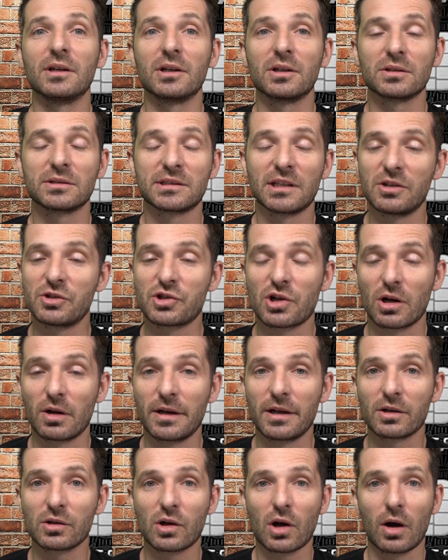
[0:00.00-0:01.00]
the
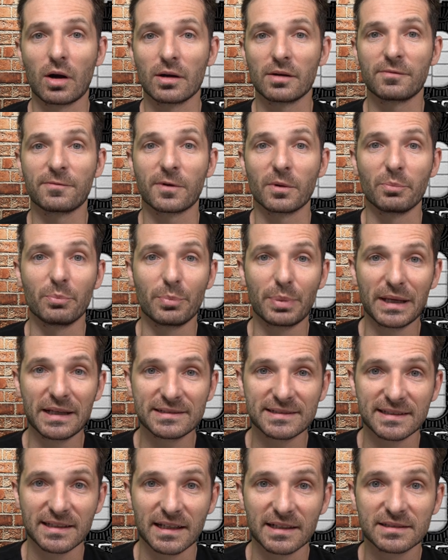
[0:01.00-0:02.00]
Centurion card for
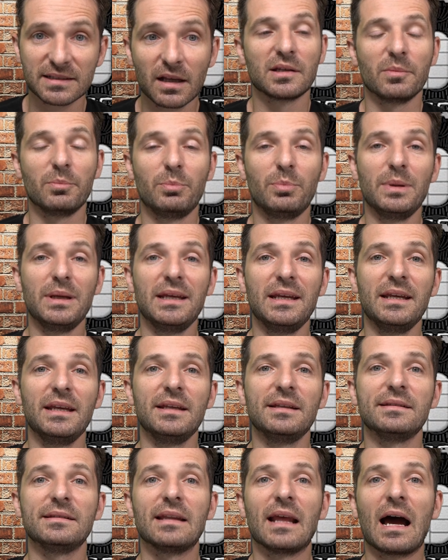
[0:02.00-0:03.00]
business to
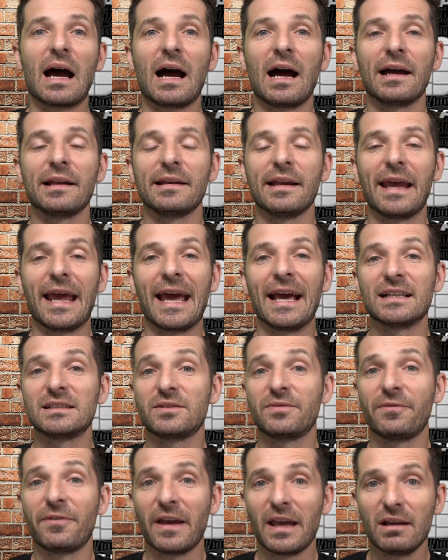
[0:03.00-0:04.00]
be not as
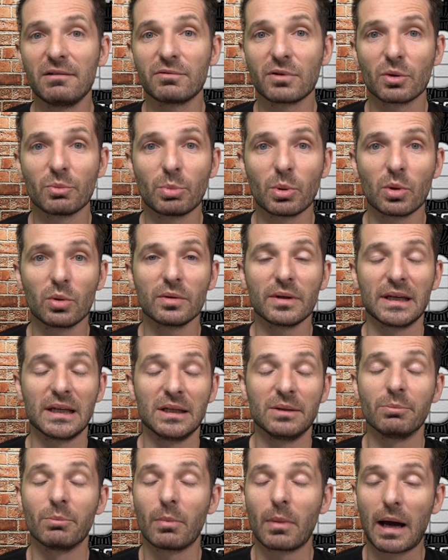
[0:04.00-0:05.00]
favorable
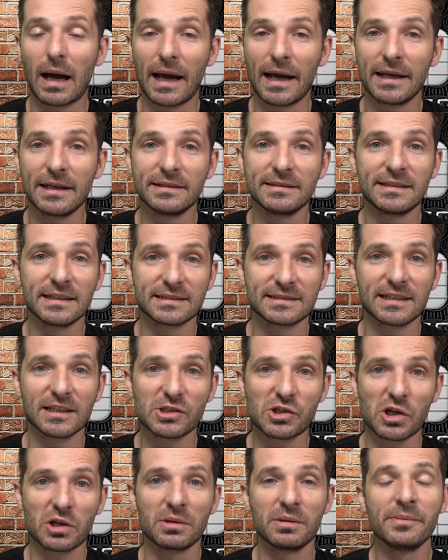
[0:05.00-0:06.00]
in my
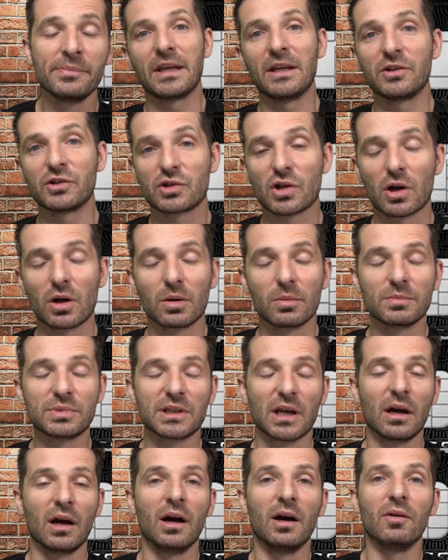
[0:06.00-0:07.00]
decision in terms
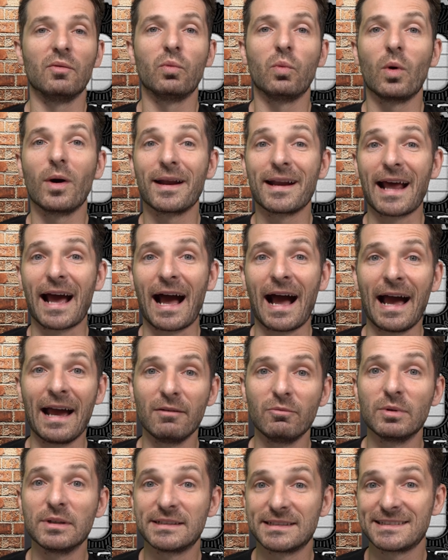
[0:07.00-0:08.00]
of what I
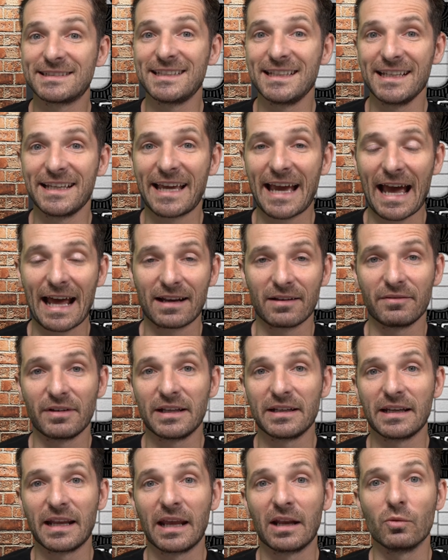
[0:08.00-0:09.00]
would seek out of
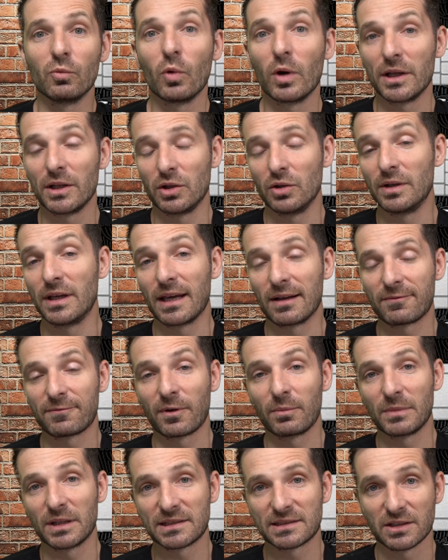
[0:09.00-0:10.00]
it and what you get
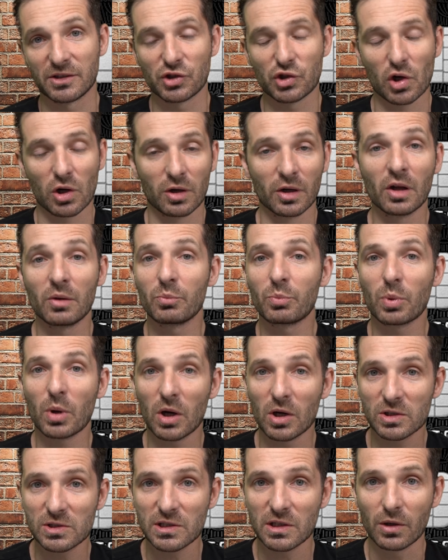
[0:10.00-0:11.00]
from the Centurion
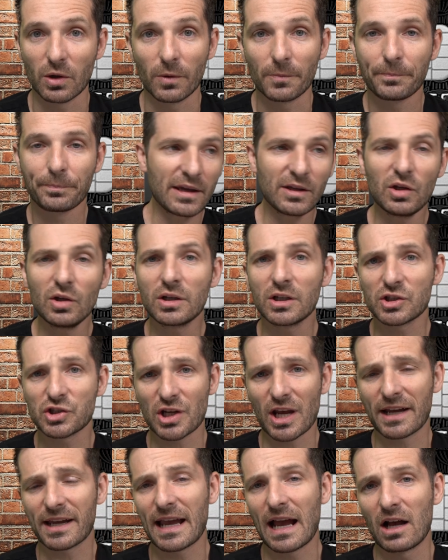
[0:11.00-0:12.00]
Personal. You could
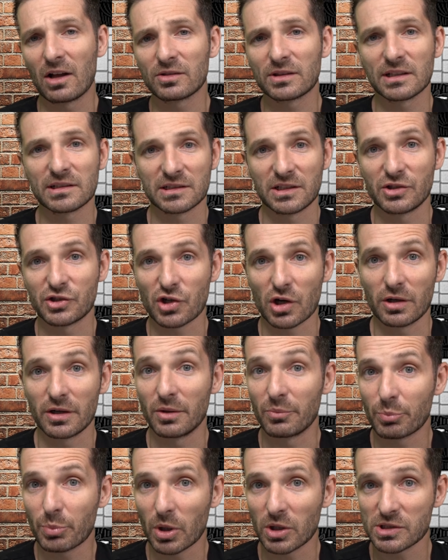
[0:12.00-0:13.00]
check out the
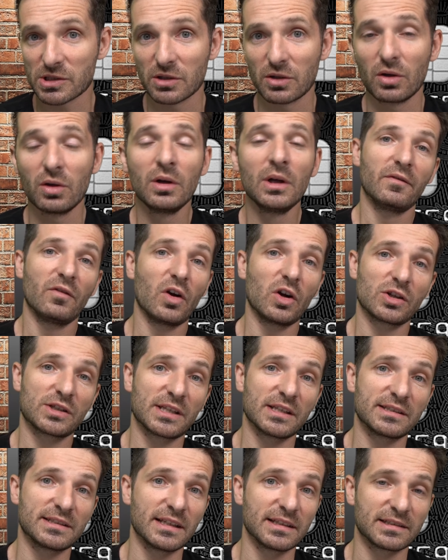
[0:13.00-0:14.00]
Centurion Personal
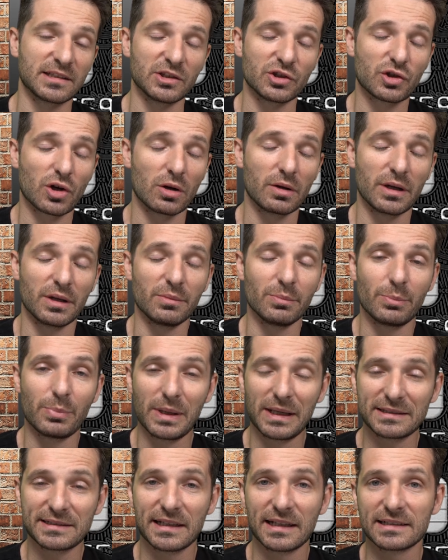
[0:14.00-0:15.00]
versus the Centurion
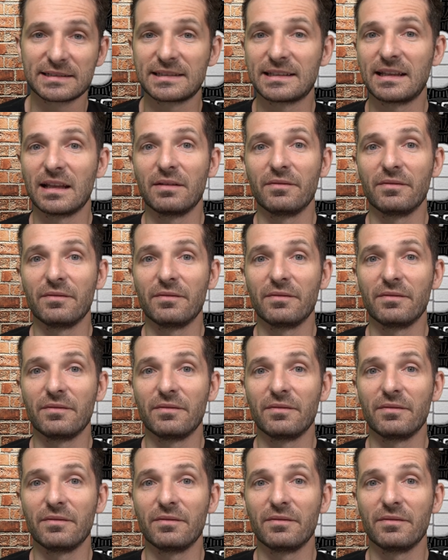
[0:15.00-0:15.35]
Business